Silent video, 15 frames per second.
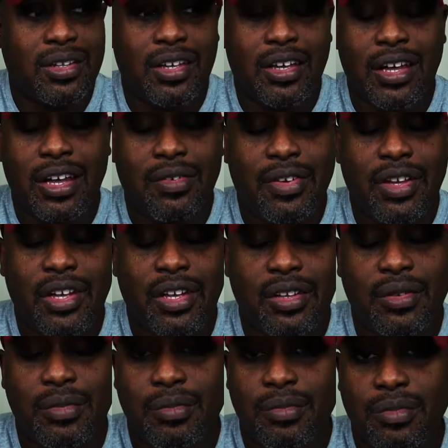They have
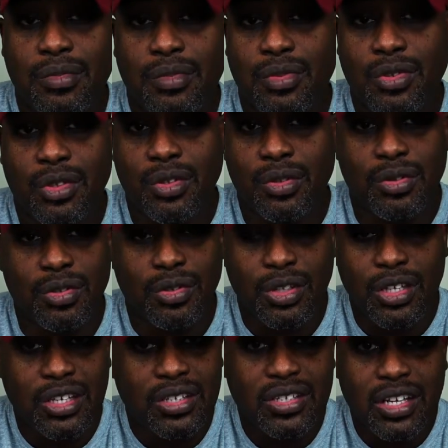a,
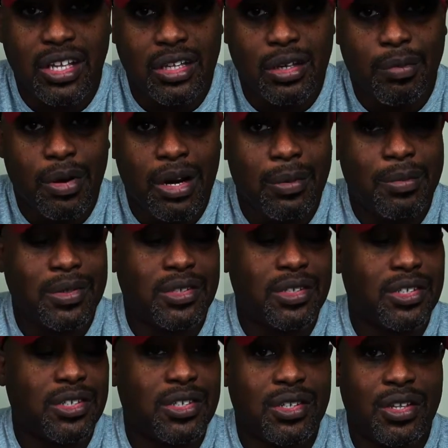unique selling
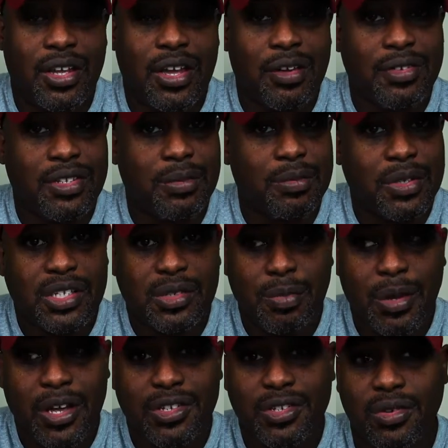proposition. They have something
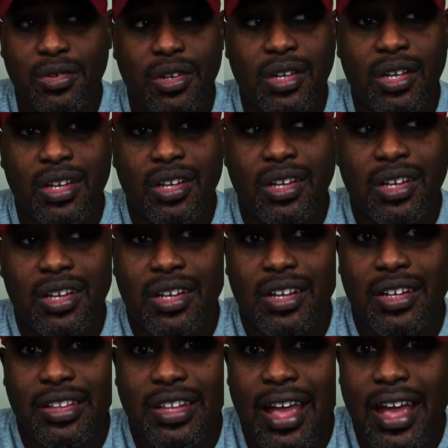special.
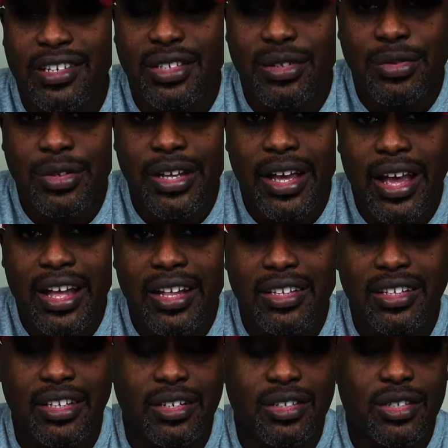That's the
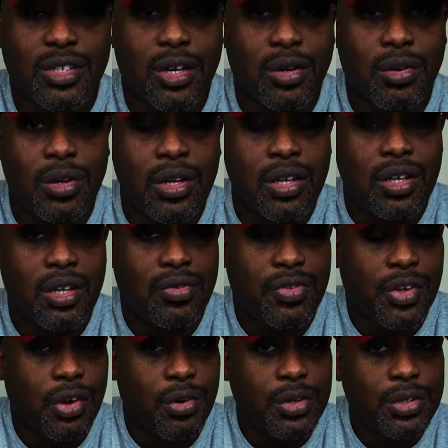reality. So if
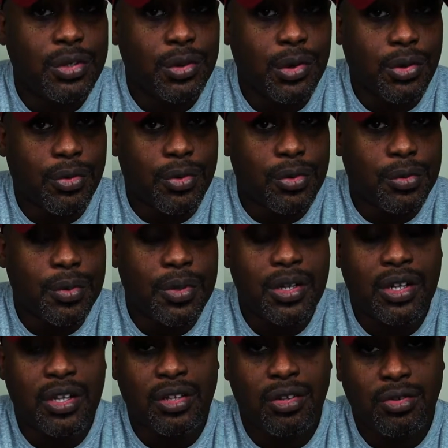you go into a group
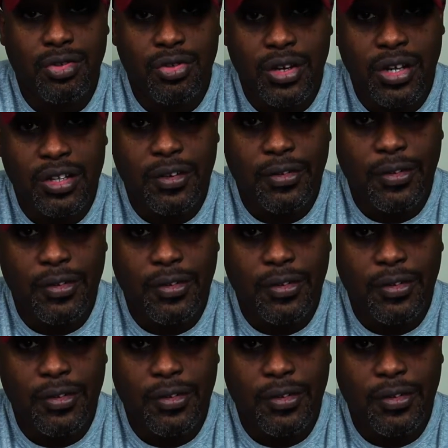and you trade